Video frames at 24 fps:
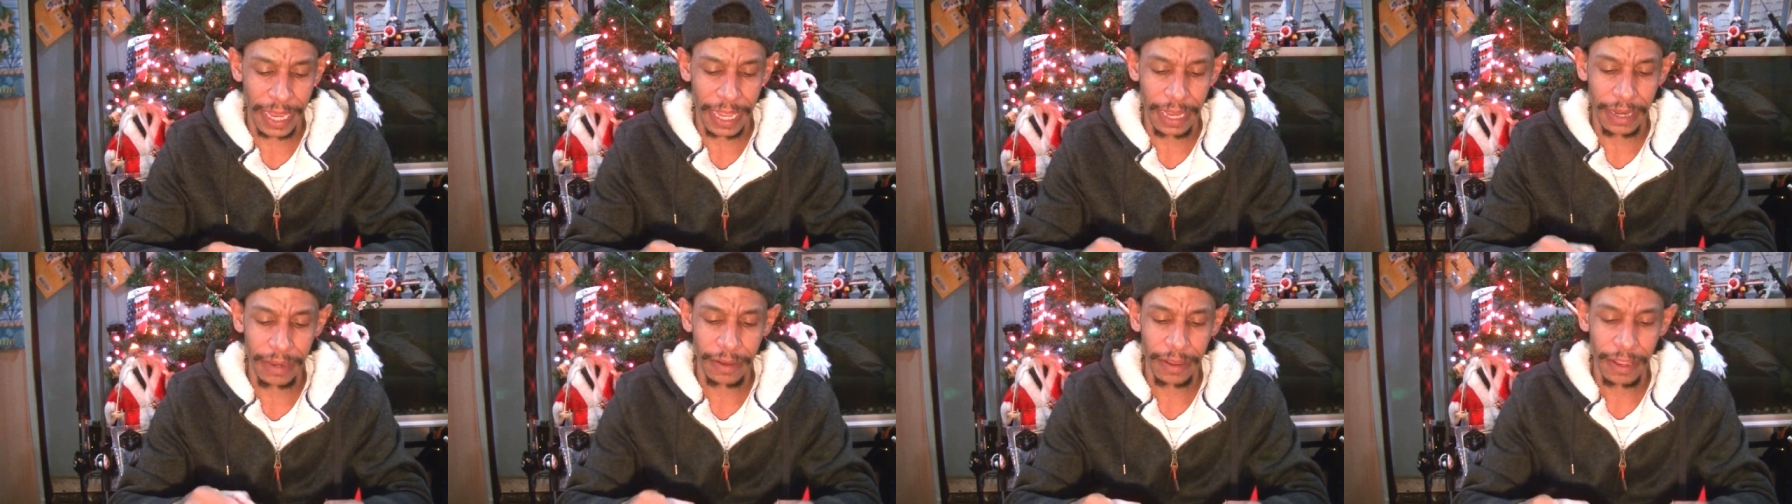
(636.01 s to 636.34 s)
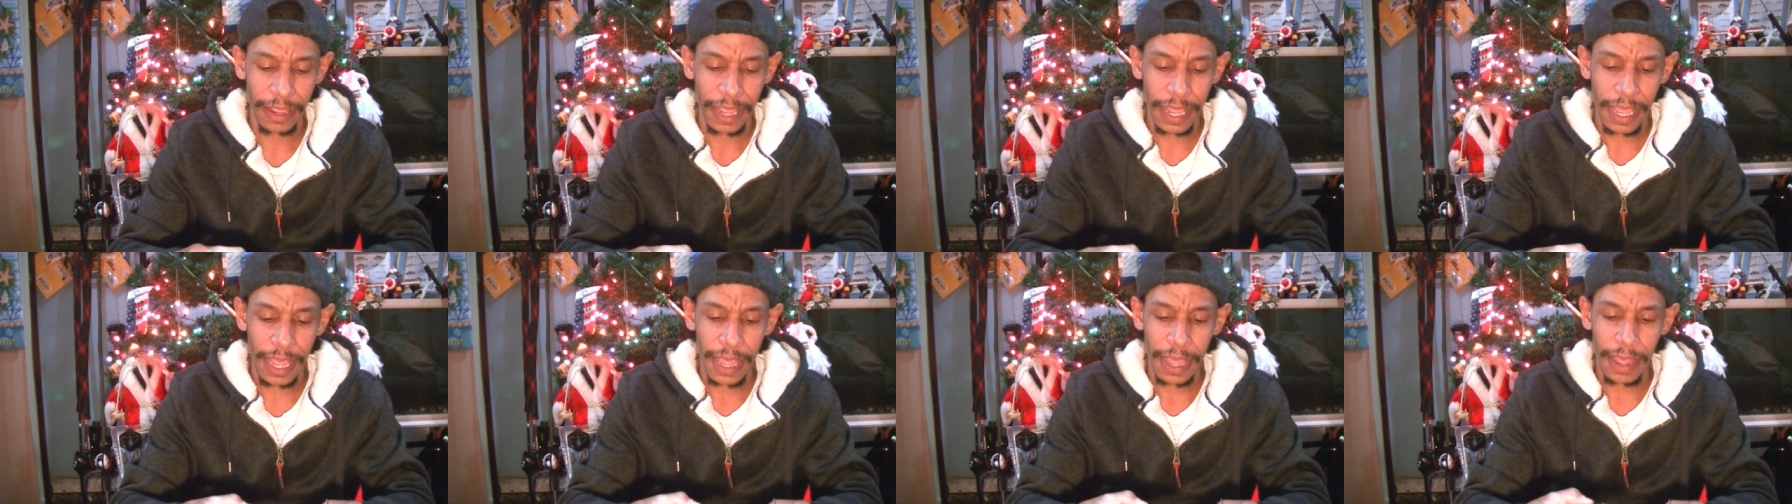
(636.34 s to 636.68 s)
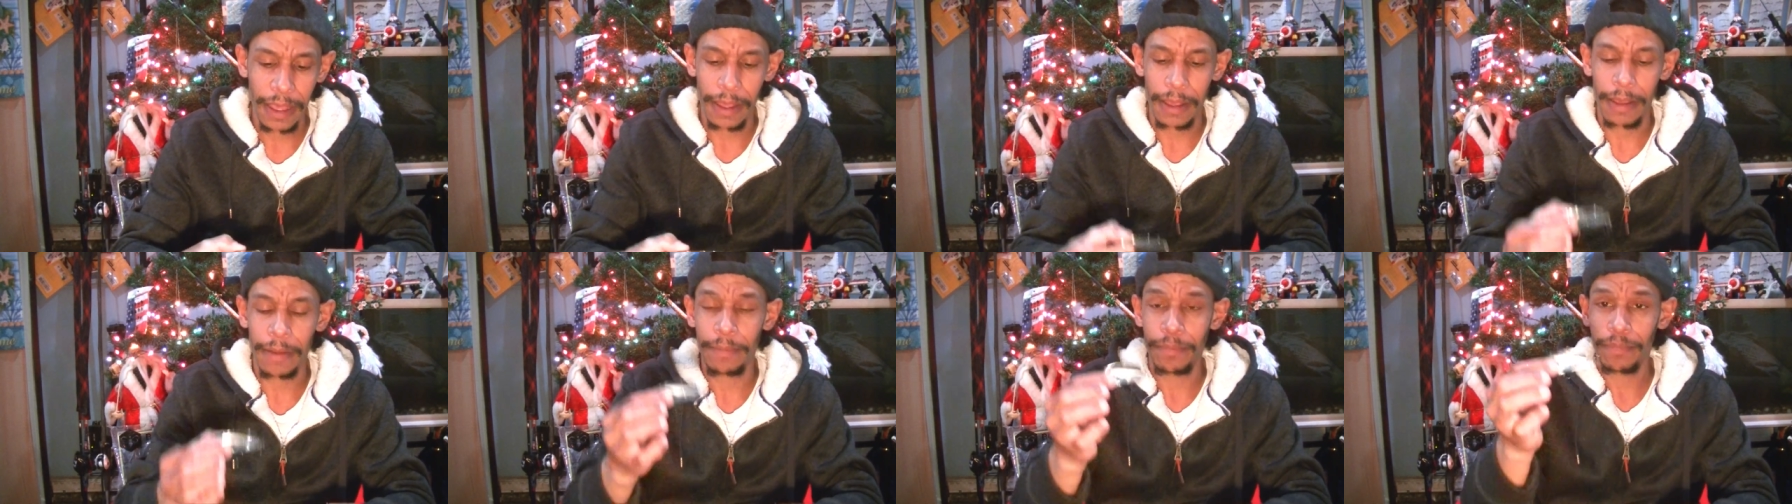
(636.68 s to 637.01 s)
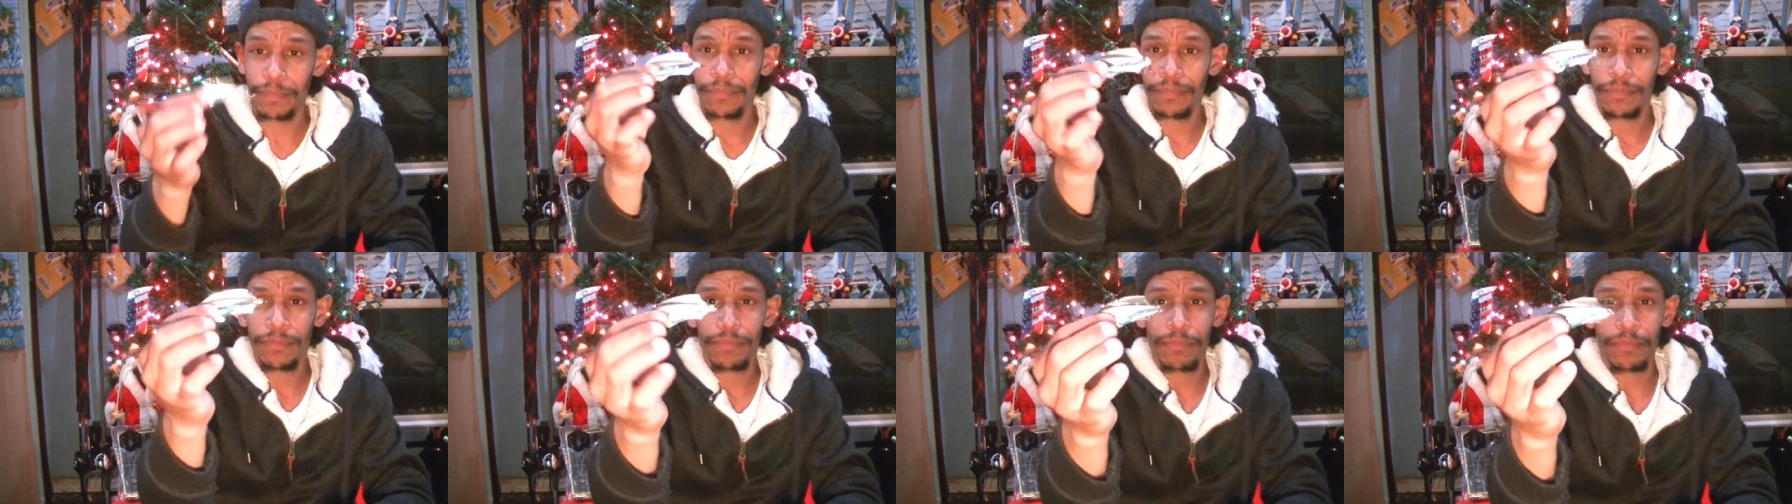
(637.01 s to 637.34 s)
end. Um,
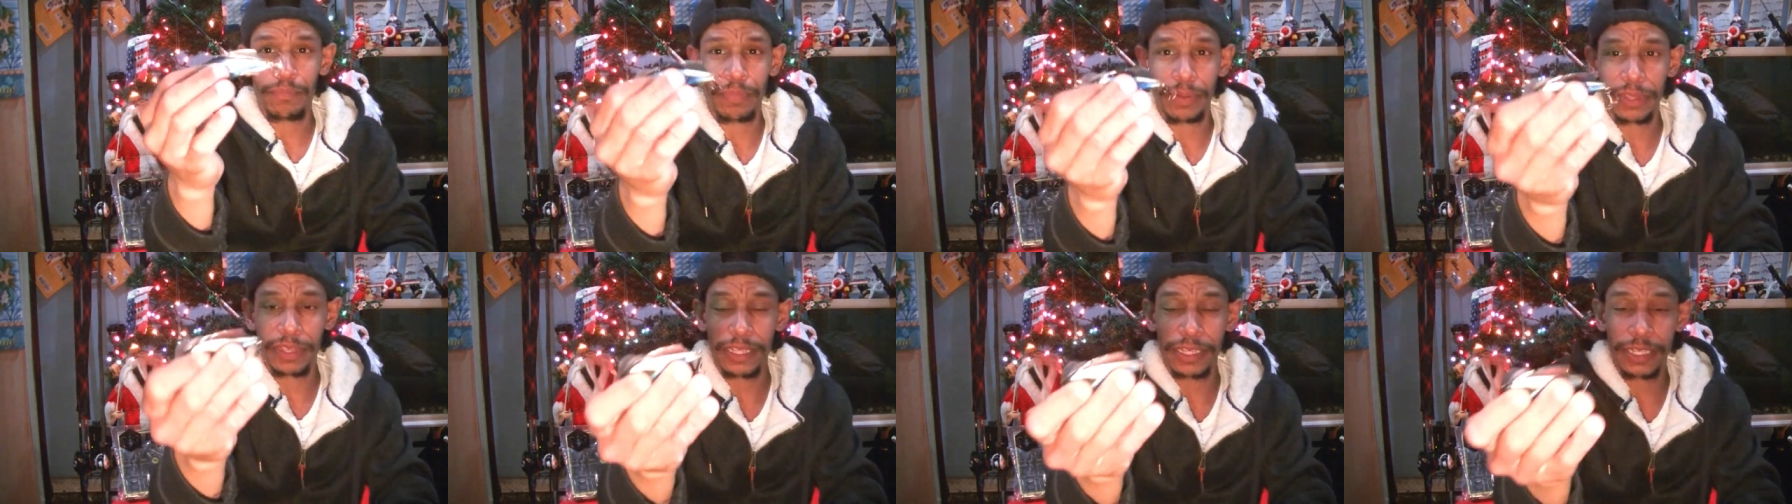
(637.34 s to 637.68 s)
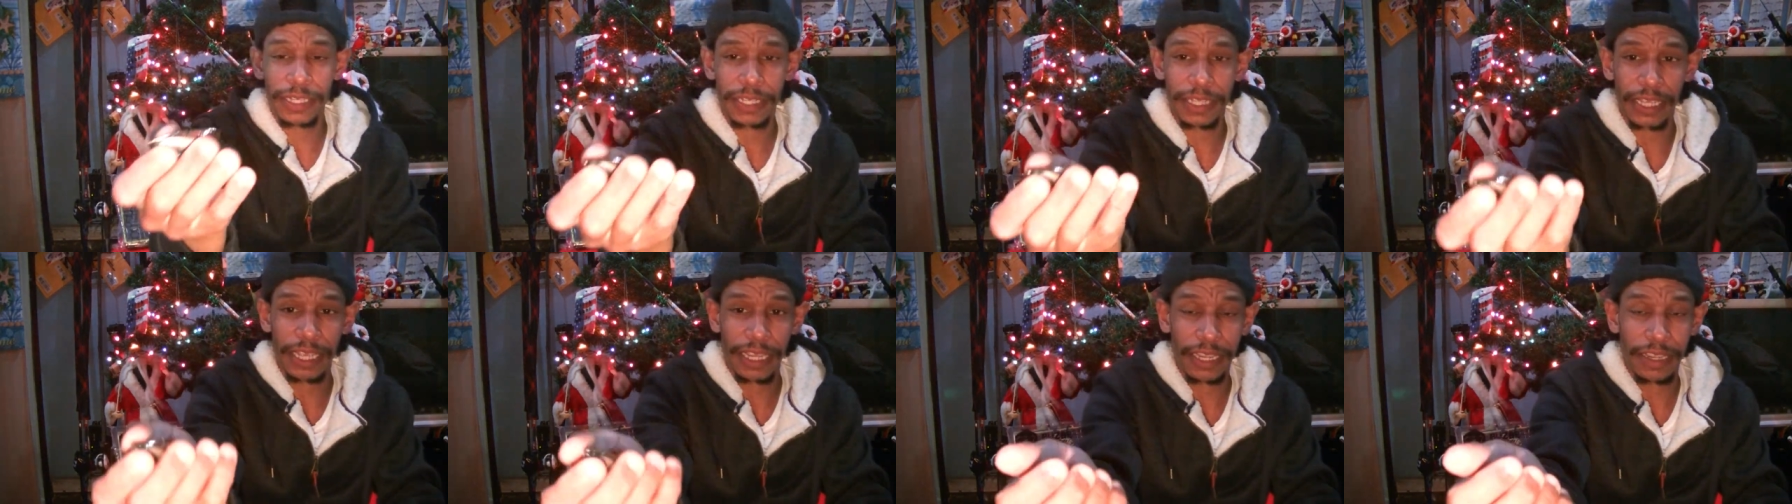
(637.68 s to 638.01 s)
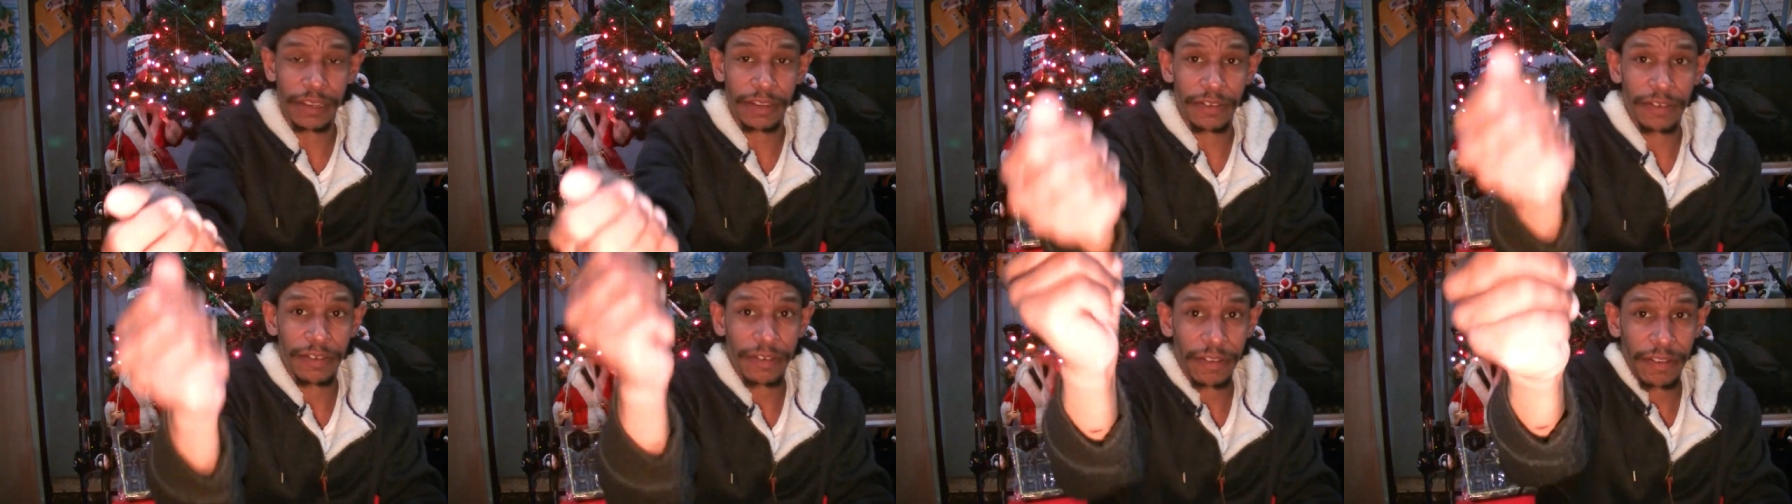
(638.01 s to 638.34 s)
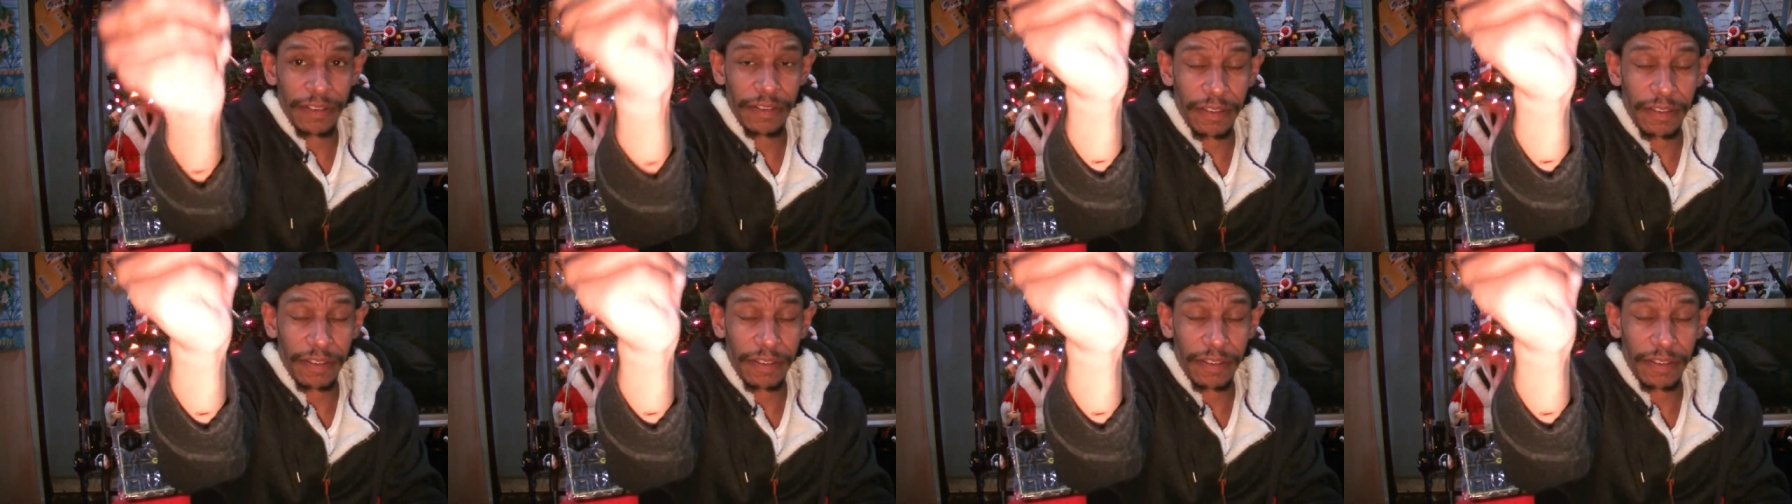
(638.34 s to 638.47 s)
but this thing is